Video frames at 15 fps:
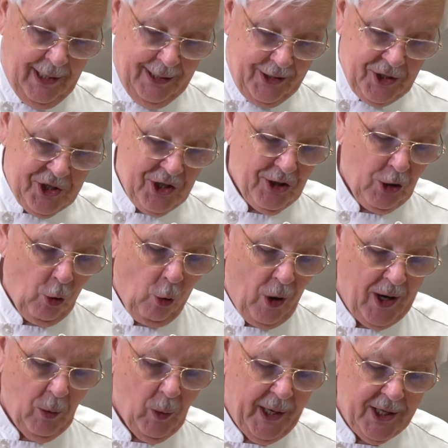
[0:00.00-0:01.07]
this is a
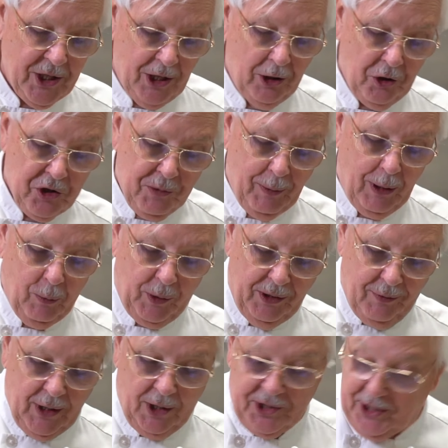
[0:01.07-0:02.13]
great way to use them up when you've
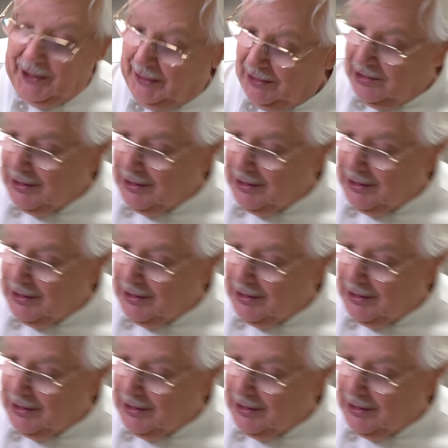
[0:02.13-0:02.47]
got sick and